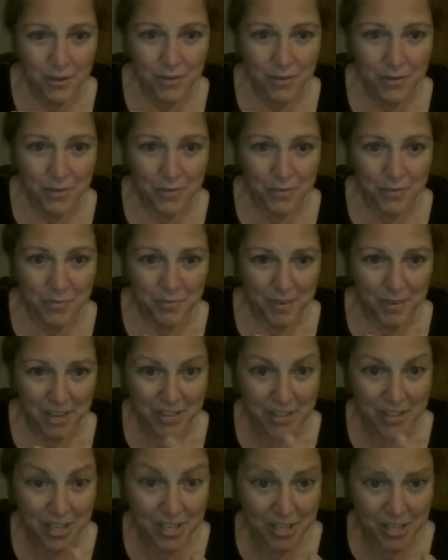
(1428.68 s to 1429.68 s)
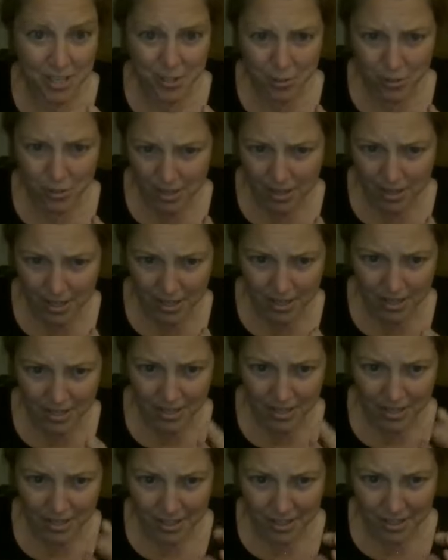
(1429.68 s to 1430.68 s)
So I think
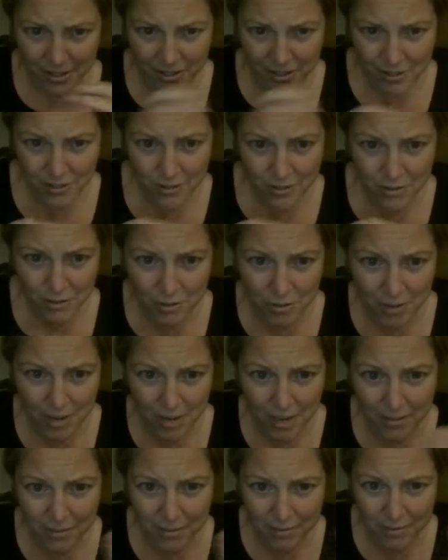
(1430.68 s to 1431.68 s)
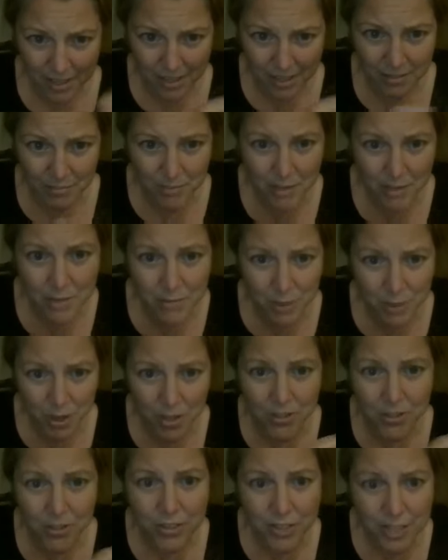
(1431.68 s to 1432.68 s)
you're getting, or you have like a
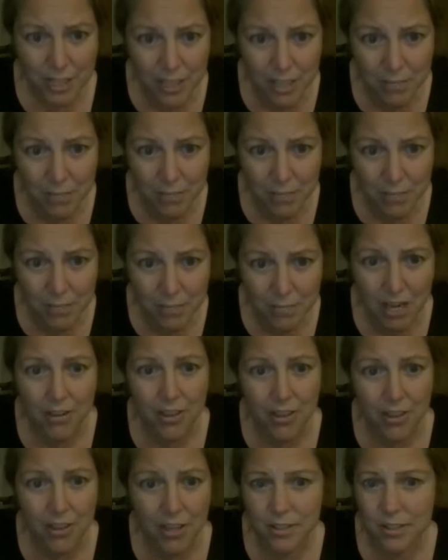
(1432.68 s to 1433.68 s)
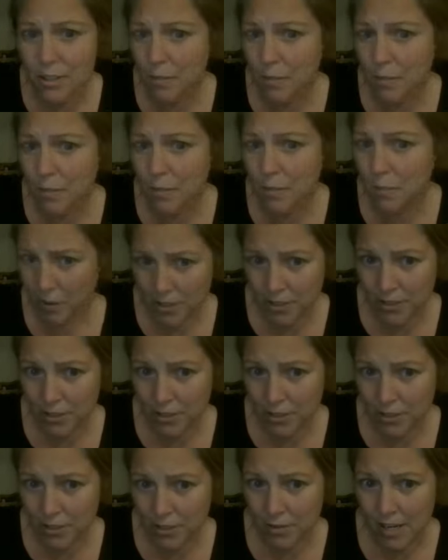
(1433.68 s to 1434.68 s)
member on your team now that
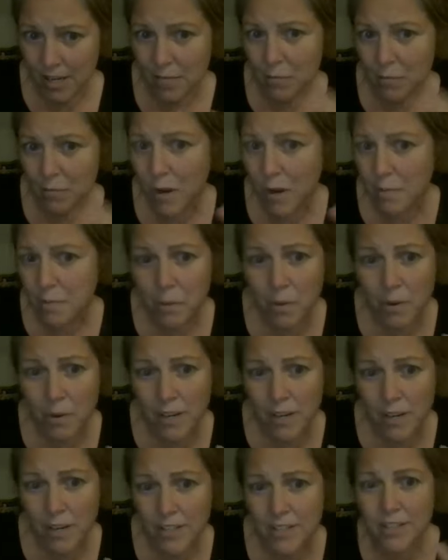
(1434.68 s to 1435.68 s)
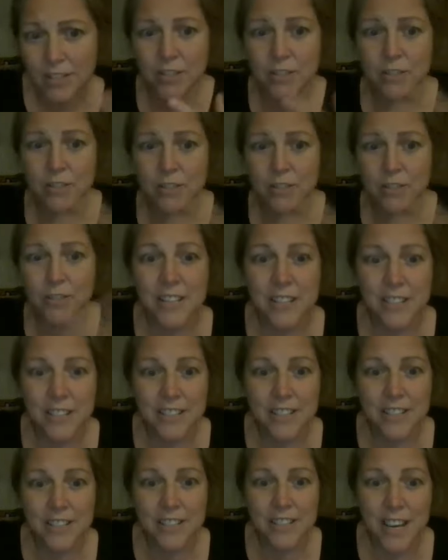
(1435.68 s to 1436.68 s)
supports you, right? And what point did you
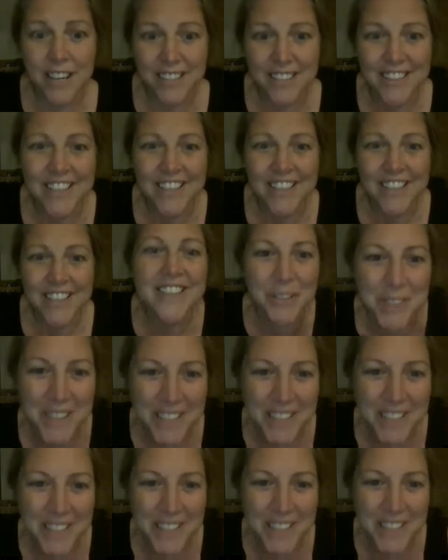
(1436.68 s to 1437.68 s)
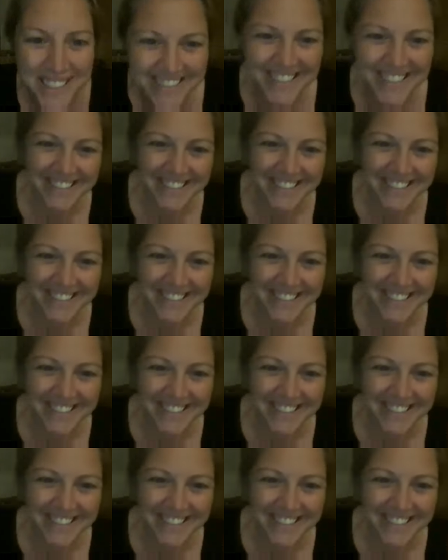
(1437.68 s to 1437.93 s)
kind of decide a little bit?